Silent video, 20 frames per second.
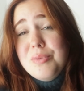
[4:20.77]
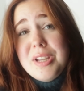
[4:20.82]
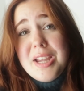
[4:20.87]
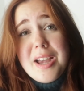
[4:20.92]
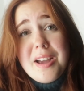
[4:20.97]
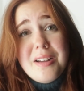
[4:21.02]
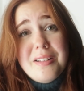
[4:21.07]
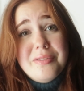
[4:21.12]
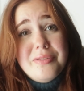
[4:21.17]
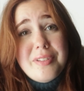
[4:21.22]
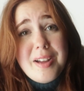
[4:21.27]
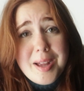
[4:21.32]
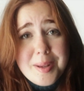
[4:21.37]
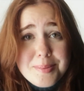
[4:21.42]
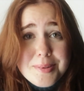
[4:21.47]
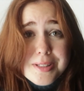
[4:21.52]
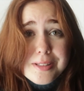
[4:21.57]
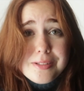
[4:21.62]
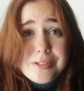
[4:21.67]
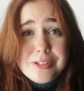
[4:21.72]
we have
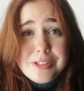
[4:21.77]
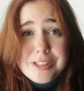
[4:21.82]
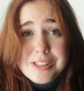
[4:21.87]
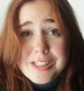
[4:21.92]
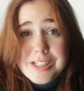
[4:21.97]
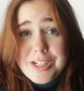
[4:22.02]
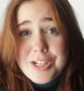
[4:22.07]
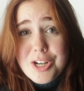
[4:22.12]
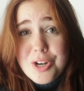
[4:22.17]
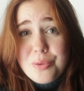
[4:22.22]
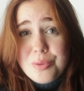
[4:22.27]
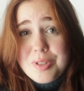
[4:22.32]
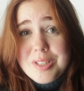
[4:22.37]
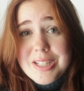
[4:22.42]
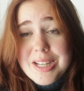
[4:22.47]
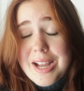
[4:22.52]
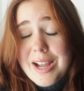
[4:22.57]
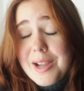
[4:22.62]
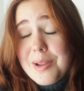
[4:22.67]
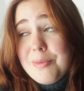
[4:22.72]
absolutely no
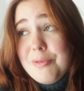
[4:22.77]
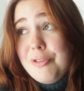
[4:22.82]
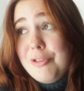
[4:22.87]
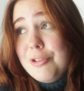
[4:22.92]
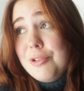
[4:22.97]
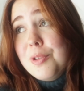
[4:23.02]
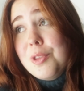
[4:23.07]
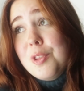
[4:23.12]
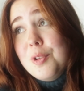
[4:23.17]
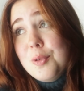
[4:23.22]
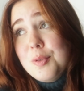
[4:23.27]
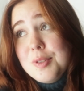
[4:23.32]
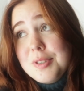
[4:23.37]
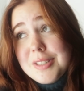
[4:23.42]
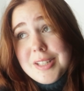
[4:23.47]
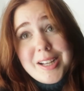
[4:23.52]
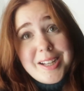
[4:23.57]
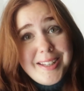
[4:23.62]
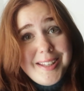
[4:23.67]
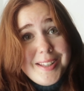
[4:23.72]
time for
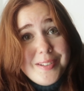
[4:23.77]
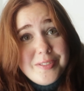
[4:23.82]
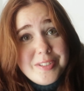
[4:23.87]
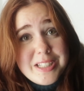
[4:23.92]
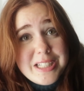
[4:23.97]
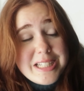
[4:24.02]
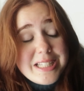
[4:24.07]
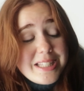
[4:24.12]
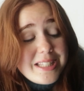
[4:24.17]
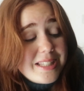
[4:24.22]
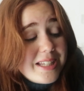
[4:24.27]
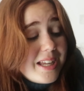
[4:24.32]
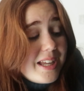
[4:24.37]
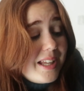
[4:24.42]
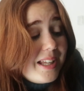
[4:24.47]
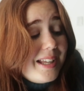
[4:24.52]
those activities.